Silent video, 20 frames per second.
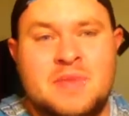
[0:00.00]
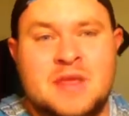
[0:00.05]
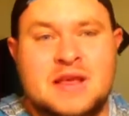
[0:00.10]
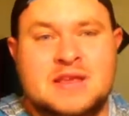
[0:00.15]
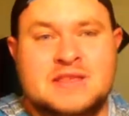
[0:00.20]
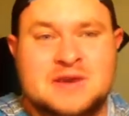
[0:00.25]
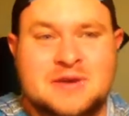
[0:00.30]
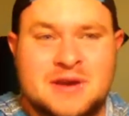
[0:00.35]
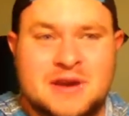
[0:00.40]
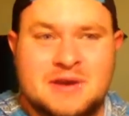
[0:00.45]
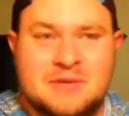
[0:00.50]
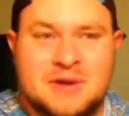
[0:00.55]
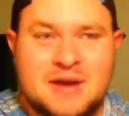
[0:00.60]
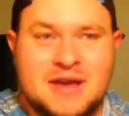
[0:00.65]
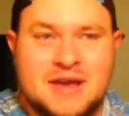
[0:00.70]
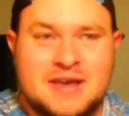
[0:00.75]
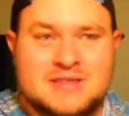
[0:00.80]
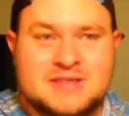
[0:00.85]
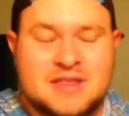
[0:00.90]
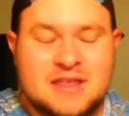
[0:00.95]
So
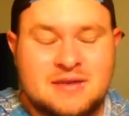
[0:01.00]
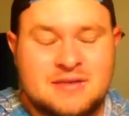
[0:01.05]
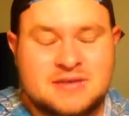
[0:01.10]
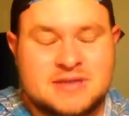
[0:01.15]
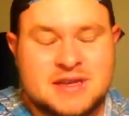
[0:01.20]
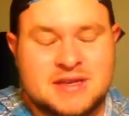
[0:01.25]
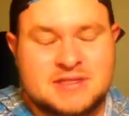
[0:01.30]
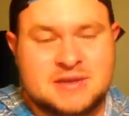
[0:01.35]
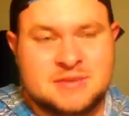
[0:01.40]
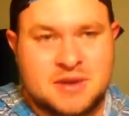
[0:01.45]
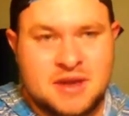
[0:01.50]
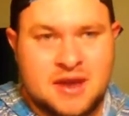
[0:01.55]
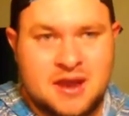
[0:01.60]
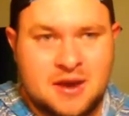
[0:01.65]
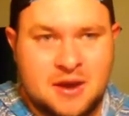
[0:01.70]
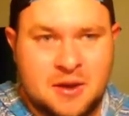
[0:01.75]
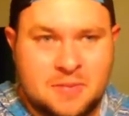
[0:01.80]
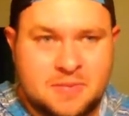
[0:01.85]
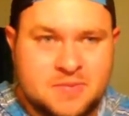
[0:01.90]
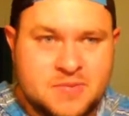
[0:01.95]
anyway, so that was awesome to
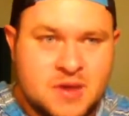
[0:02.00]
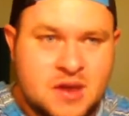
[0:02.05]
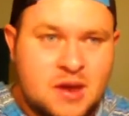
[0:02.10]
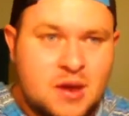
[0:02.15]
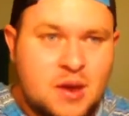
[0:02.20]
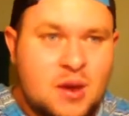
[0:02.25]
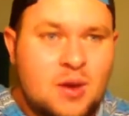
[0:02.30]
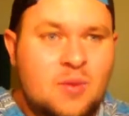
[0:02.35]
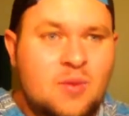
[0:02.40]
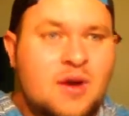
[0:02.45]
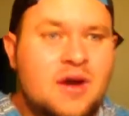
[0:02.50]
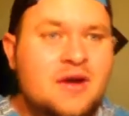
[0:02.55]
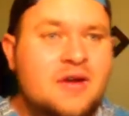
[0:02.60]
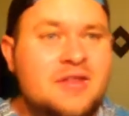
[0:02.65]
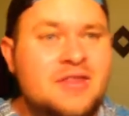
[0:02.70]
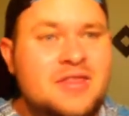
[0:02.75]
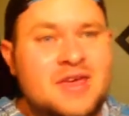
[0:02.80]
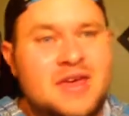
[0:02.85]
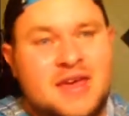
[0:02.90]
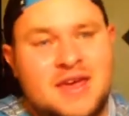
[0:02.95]
hear.
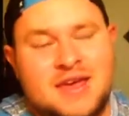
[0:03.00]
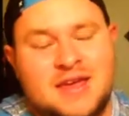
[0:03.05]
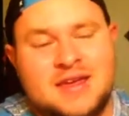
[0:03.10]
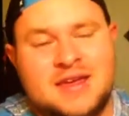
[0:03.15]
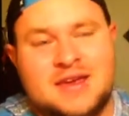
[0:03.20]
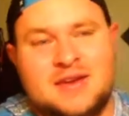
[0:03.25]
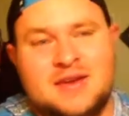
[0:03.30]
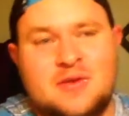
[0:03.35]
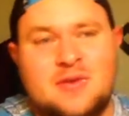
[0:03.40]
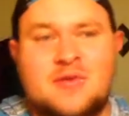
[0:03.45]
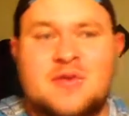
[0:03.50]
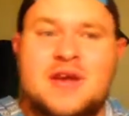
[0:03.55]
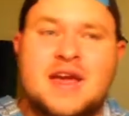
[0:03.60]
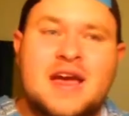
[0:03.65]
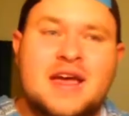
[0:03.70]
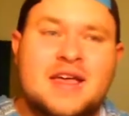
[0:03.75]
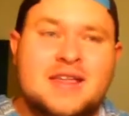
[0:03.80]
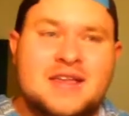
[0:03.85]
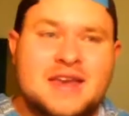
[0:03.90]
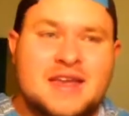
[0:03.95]
Well, then
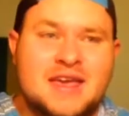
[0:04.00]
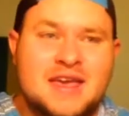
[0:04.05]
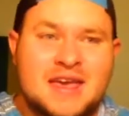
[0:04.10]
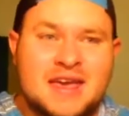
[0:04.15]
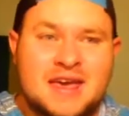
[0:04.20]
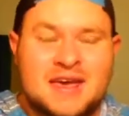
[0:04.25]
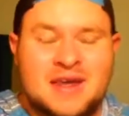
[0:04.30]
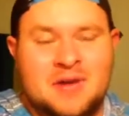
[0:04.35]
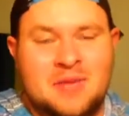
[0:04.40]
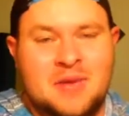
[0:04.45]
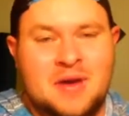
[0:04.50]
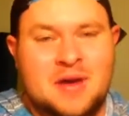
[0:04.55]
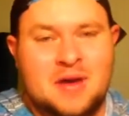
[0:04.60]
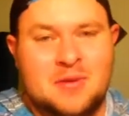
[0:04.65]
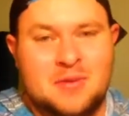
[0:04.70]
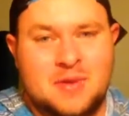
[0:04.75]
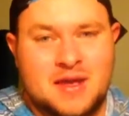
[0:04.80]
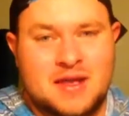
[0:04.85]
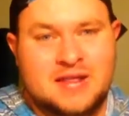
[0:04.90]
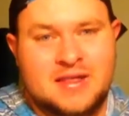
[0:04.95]
reality hit about
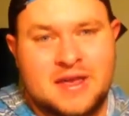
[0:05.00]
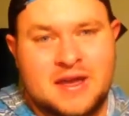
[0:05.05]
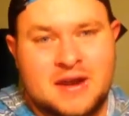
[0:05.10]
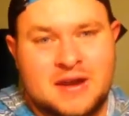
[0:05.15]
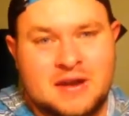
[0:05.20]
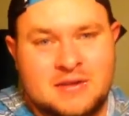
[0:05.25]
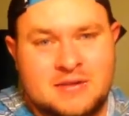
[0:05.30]
a week later.